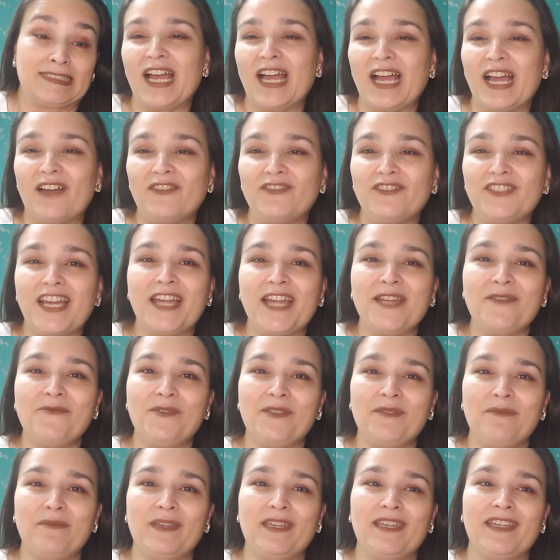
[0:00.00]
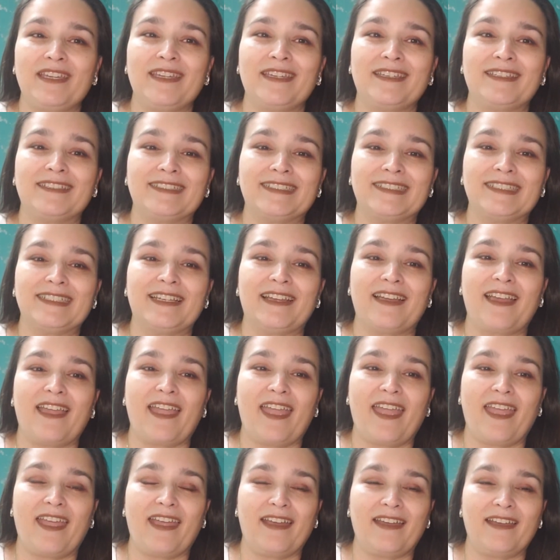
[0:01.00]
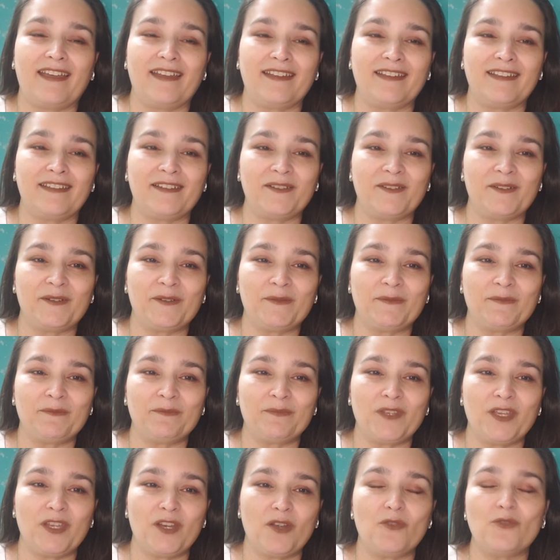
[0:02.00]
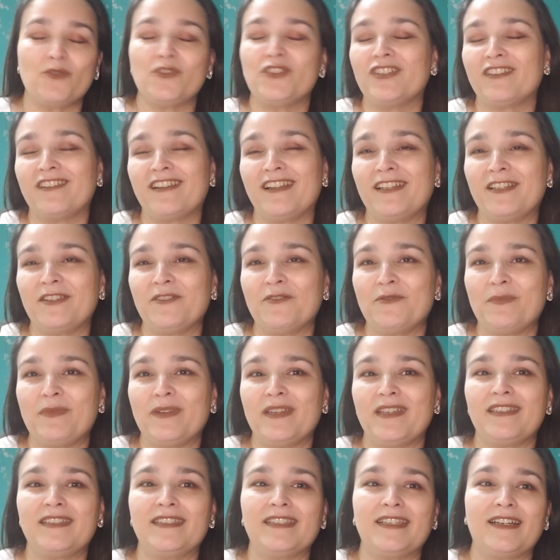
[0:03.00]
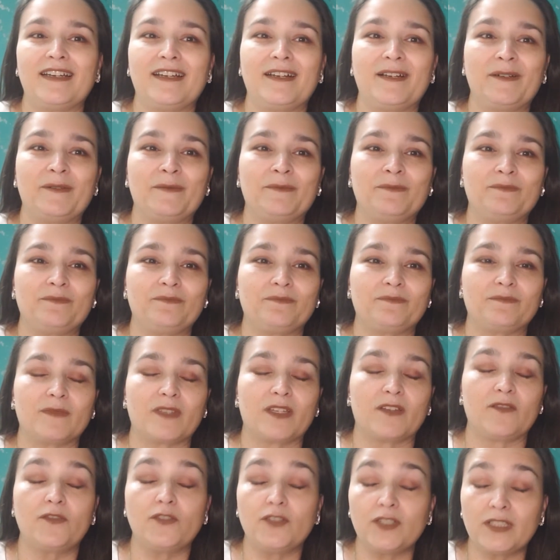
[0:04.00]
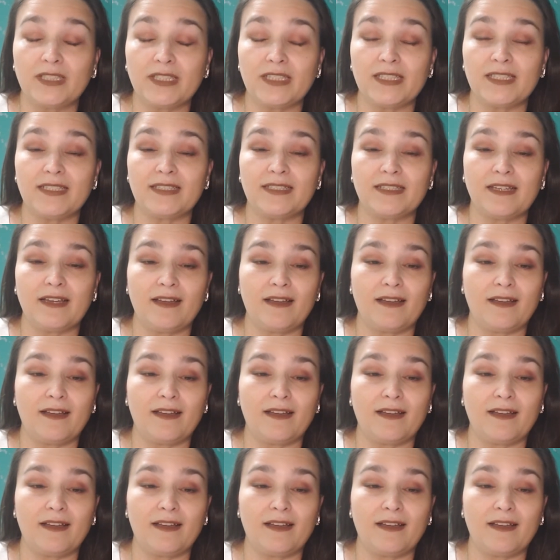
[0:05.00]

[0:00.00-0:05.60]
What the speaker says: have time with me and, you know, chat a little bit for this